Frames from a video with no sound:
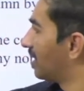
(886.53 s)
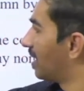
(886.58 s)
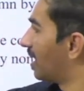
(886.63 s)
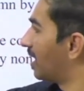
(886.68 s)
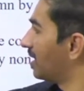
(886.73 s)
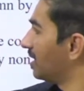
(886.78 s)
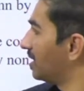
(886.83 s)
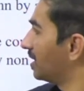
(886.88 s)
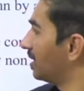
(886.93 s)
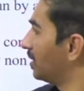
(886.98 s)

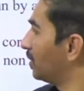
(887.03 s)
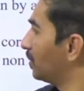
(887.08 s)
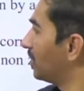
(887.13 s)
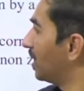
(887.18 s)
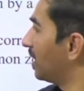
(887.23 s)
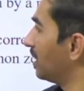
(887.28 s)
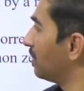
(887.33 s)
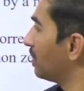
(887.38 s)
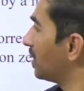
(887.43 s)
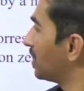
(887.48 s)
Addition to the
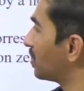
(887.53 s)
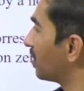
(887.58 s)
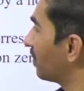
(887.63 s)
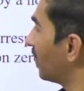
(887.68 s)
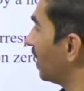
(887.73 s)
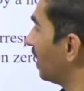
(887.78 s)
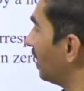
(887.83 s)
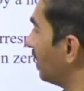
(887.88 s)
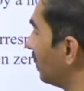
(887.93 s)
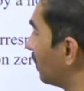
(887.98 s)
elements of
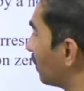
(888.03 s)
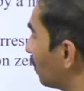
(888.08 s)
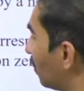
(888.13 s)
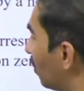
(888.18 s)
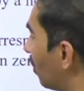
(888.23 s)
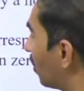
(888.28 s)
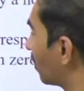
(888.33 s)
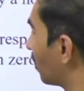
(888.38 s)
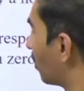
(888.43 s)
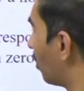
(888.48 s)
any row or